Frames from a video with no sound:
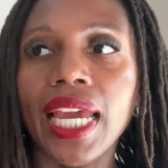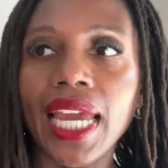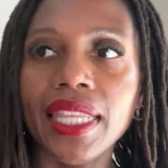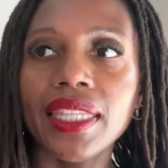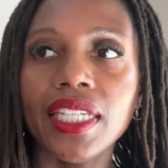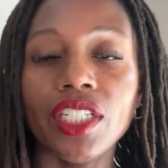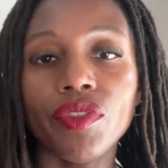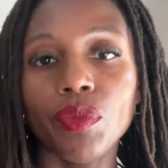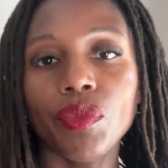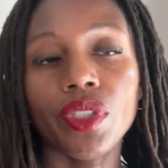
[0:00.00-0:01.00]
And then
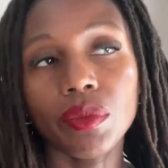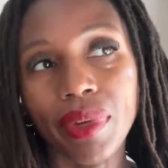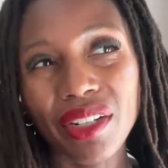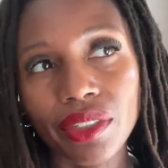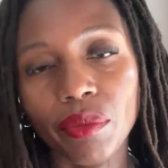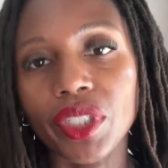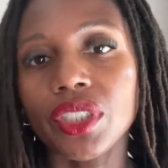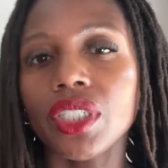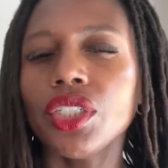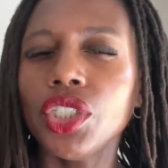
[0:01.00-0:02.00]
it's better to
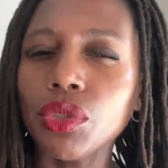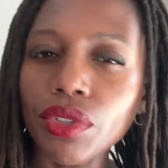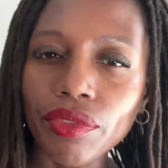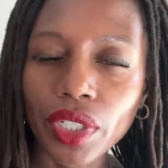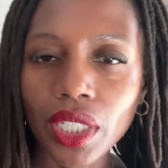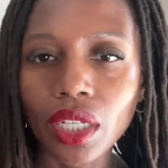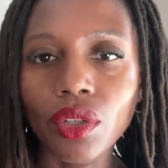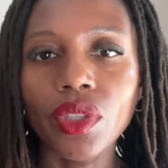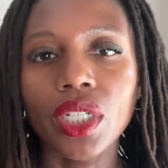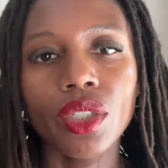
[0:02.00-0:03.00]
mention a newer
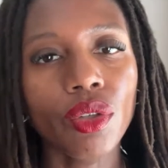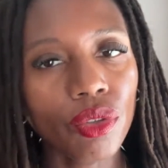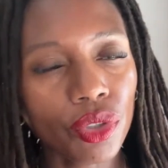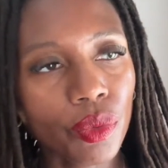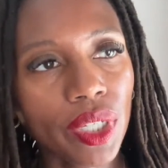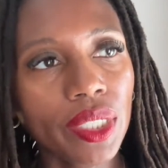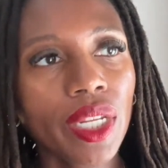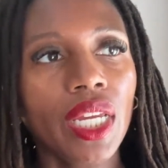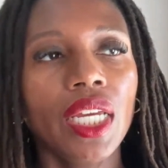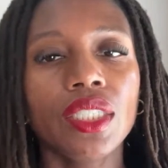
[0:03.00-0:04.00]
video than an older one.
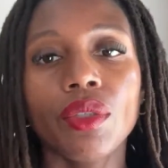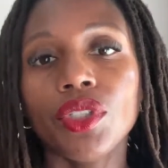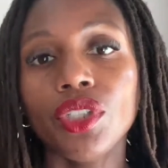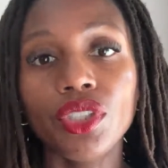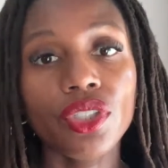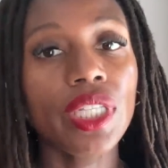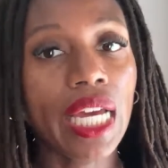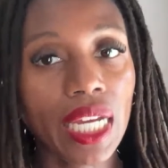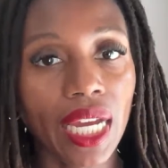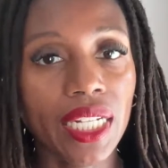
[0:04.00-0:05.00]
So when you do
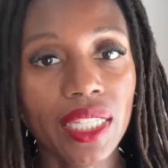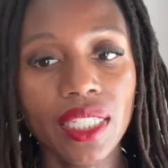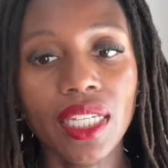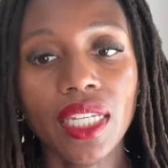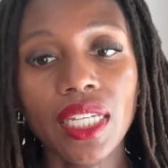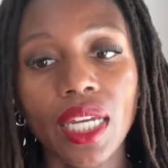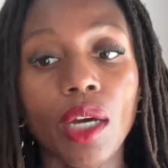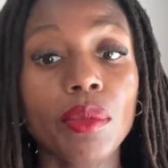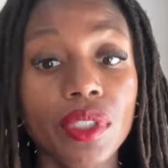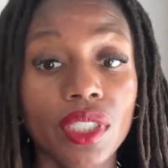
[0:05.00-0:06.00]
that kind of thing, it
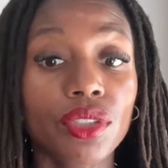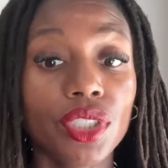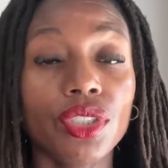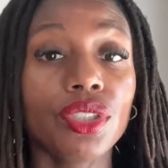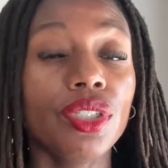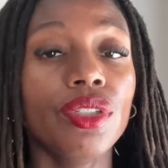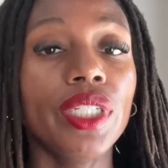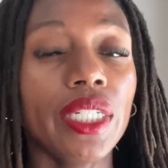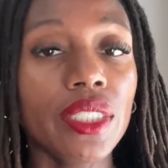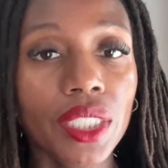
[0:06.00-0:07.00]
helps increase your own
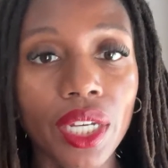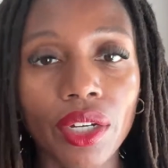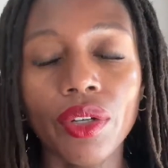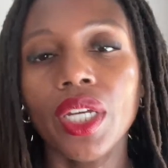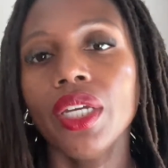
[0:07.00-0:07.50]
SEO.